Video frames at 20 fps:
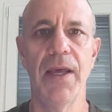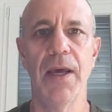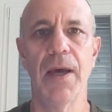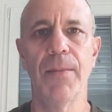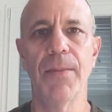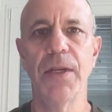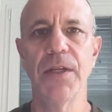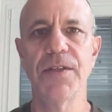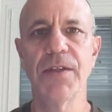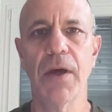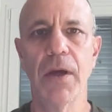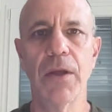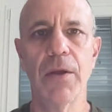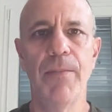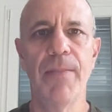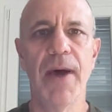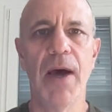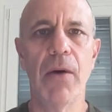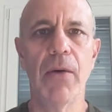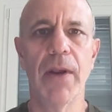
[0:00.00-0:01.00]
I'm going to talk
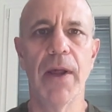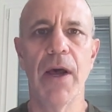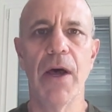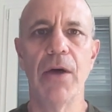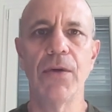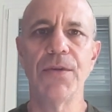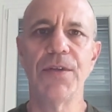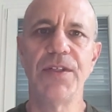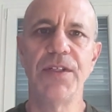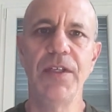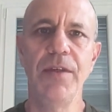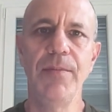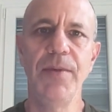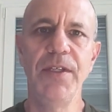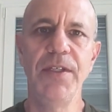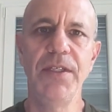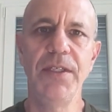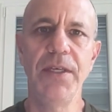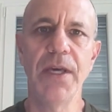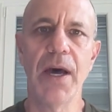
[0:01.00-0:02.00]
about how
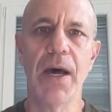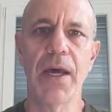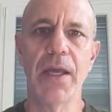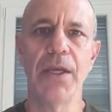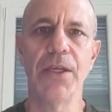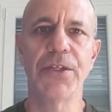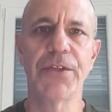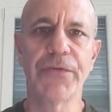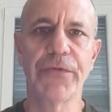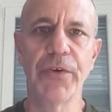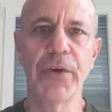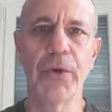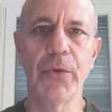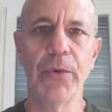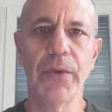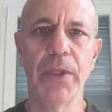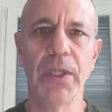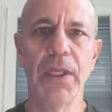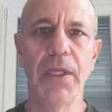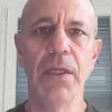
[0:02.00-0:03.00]
CBTI is
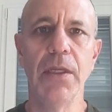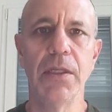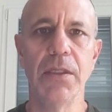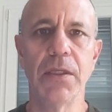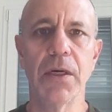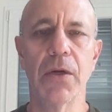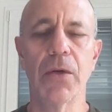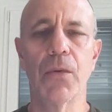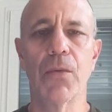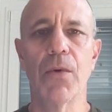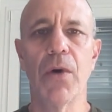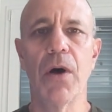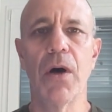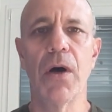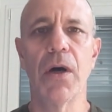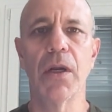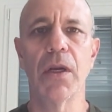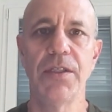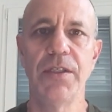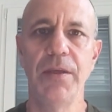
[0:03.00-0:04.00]
frequently done
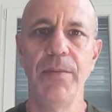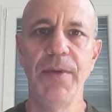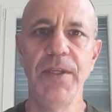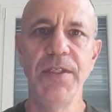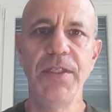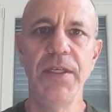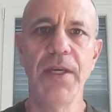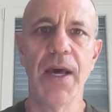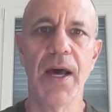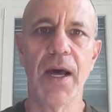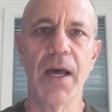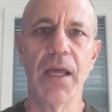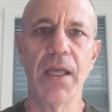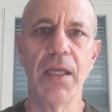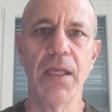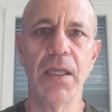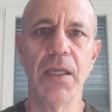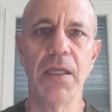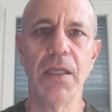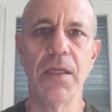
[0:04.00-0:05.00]
wrong. CBTI
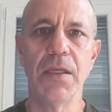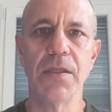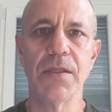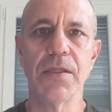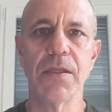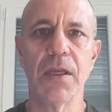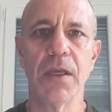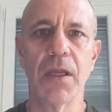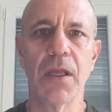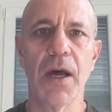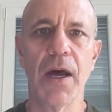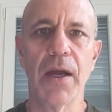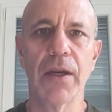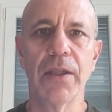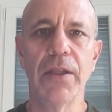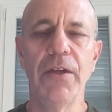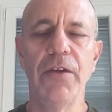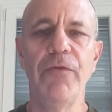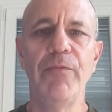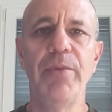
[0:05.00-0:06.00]
is
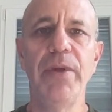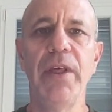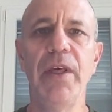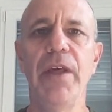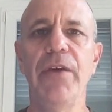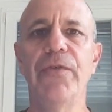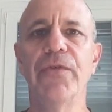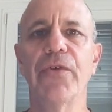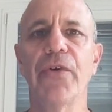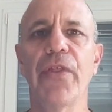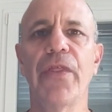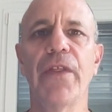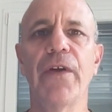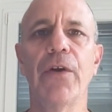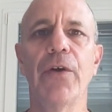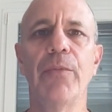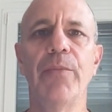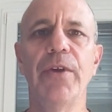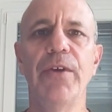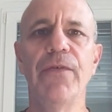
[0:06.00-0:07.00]
cognitive behavioral
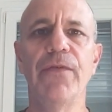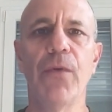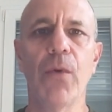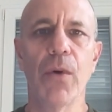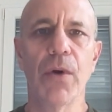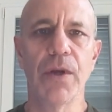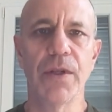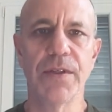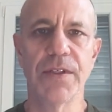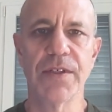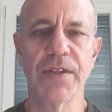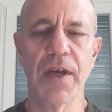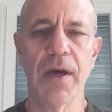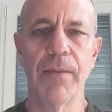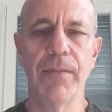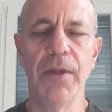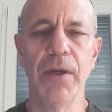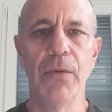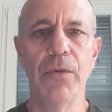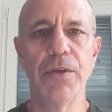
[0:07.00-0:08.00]
therapy for
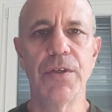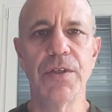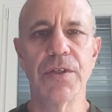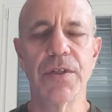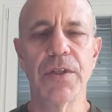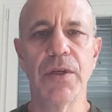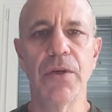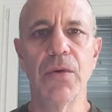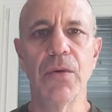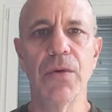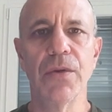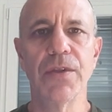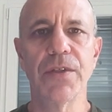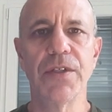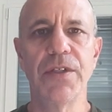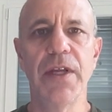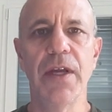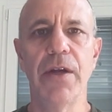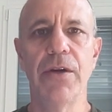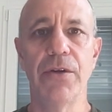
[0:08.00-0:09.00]
insomnia, which is the gold
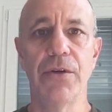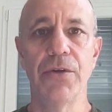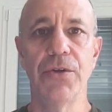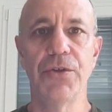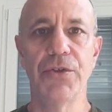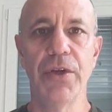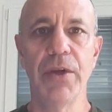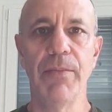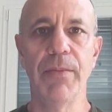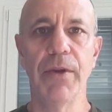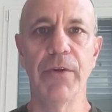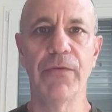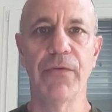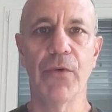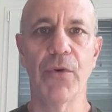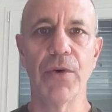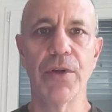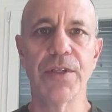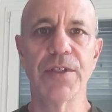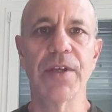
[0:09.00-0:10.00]
standard treatment
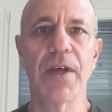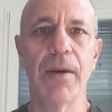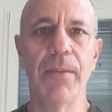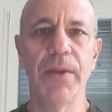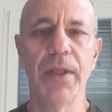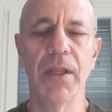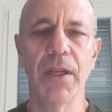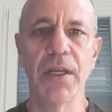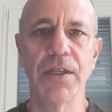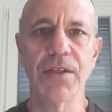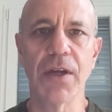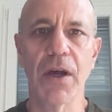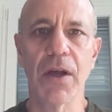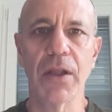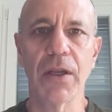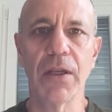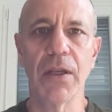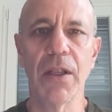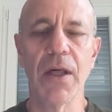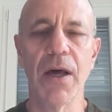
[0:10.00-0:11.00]
for insomnia. And I talk
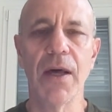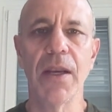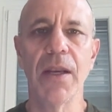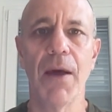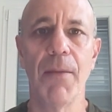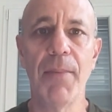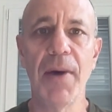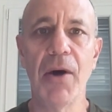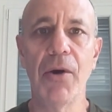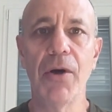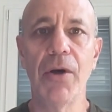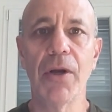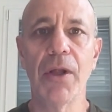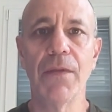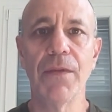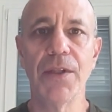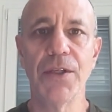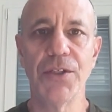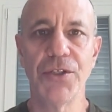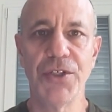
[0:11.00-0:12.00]
a lot about it
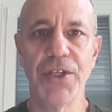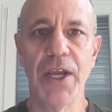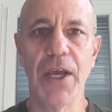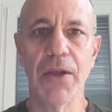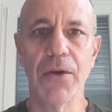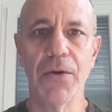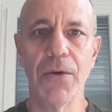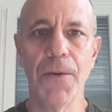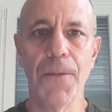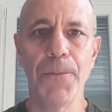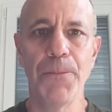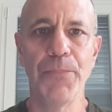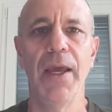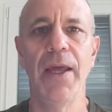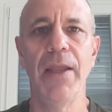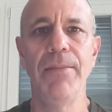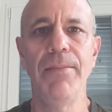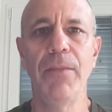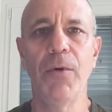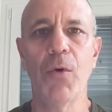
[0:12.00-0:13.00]
on this channel.
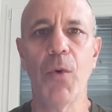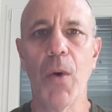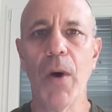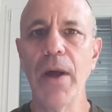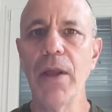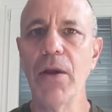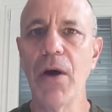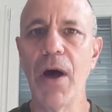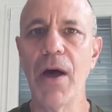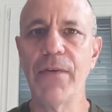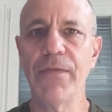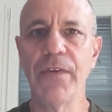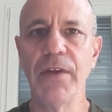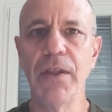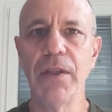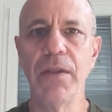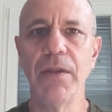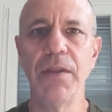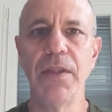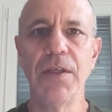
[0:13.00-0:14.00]
And quite
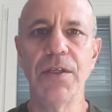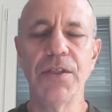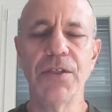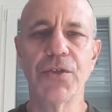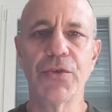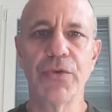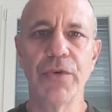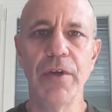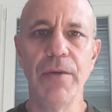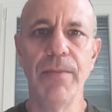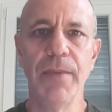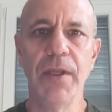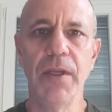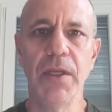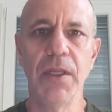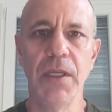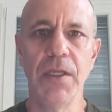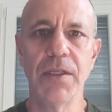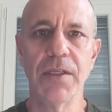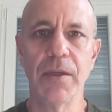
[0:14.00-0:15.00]
often, this treatment
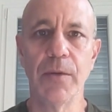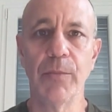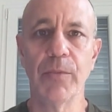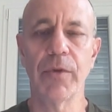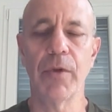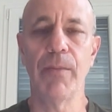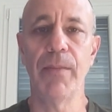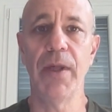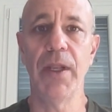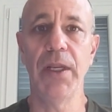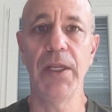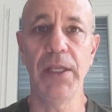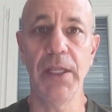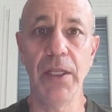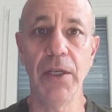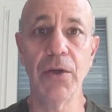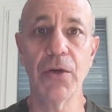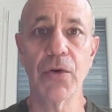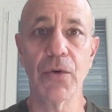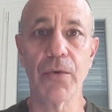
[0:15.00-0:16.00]
is implemented
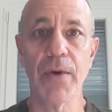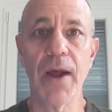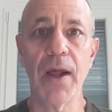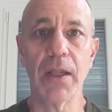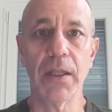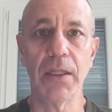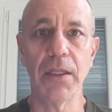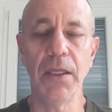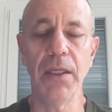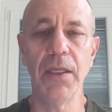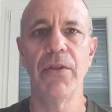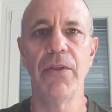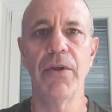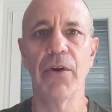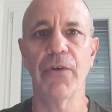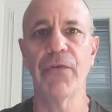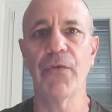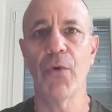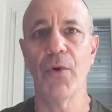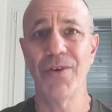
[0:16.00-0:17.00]
incorrectly.
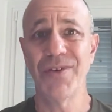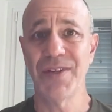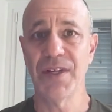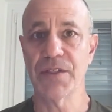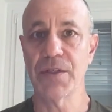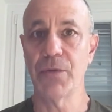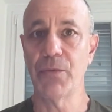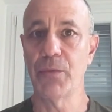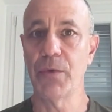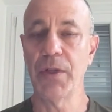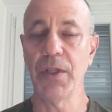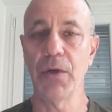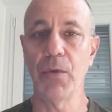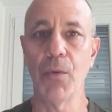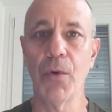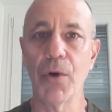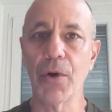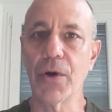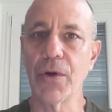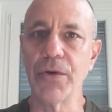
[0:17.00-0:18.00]
Therefore, it doesn't really
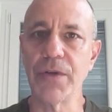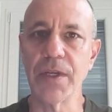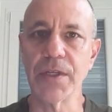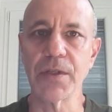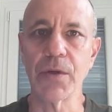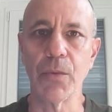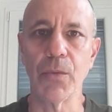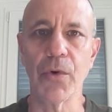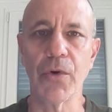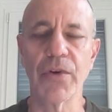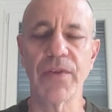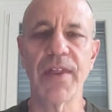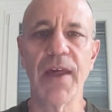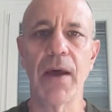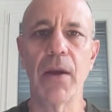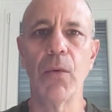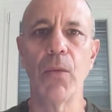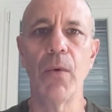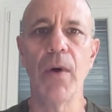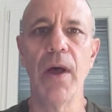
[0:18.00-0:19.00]
work or doesn't work
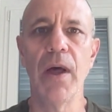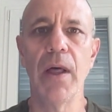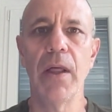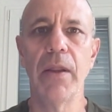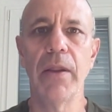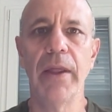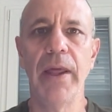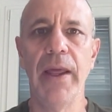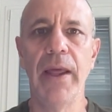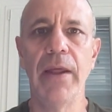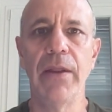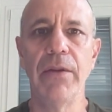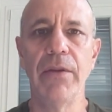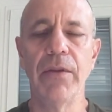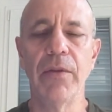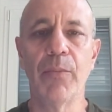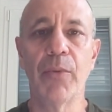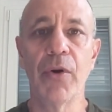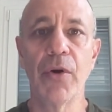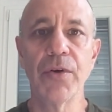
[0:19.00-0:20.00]
that well. And
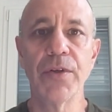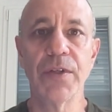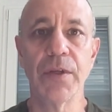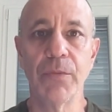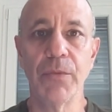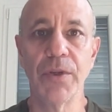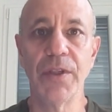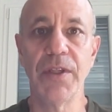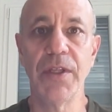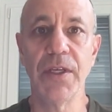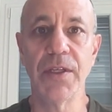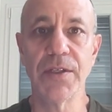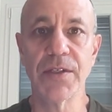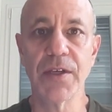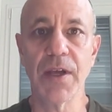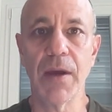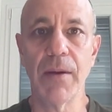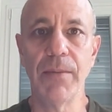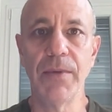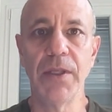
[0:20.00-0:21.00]
the person with the
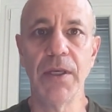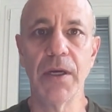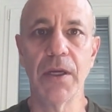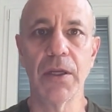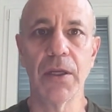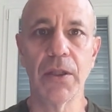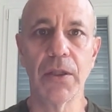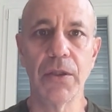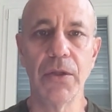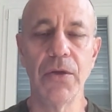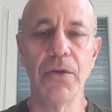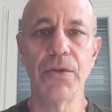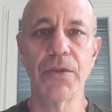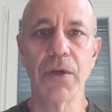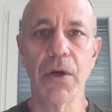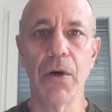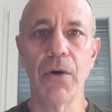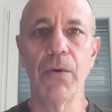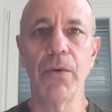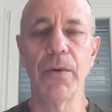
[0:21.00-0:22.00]
insomnia concludes,
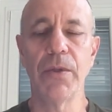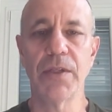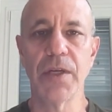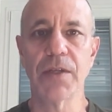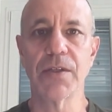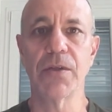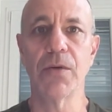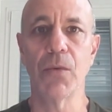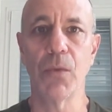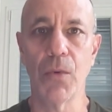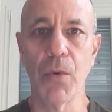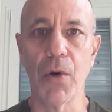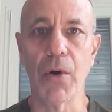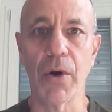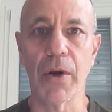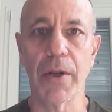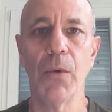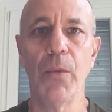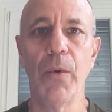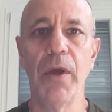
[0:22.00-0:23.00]
oh, it doesn't
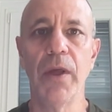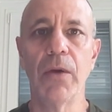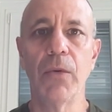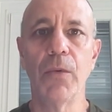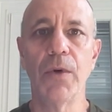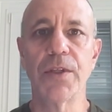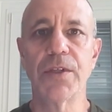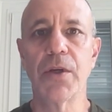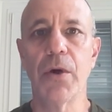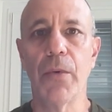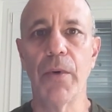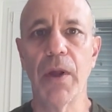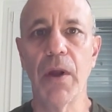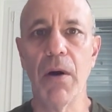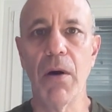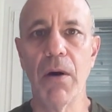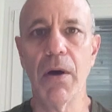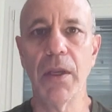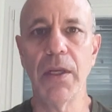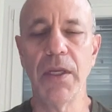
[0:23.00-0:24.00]
work. When what's going
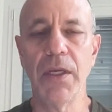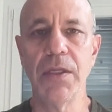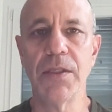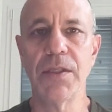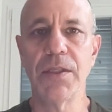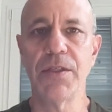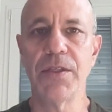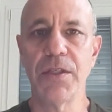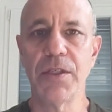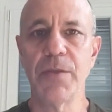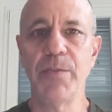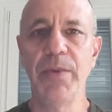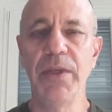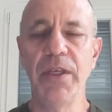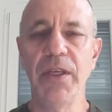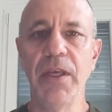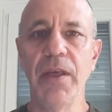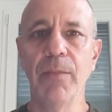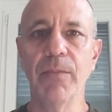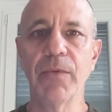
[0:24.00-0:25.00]
on is it's just
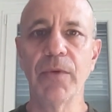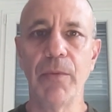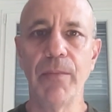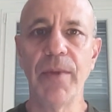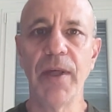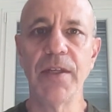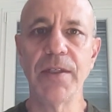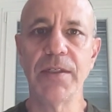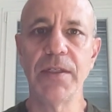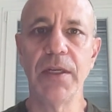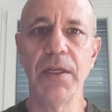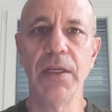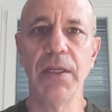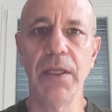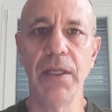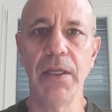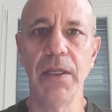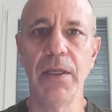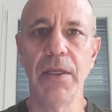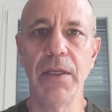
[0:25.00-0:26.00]
being implemented
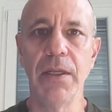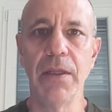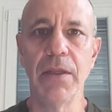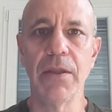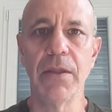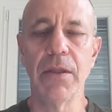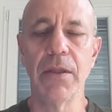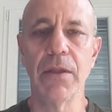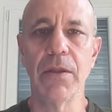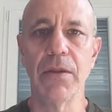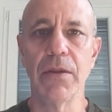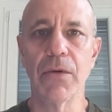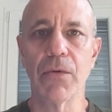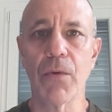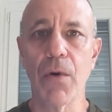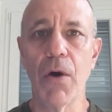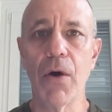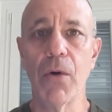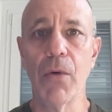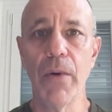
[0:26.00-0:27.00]
in the
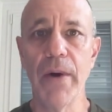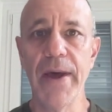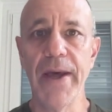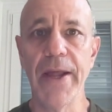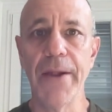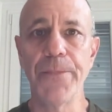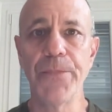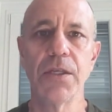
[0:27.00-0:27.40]
wrong way.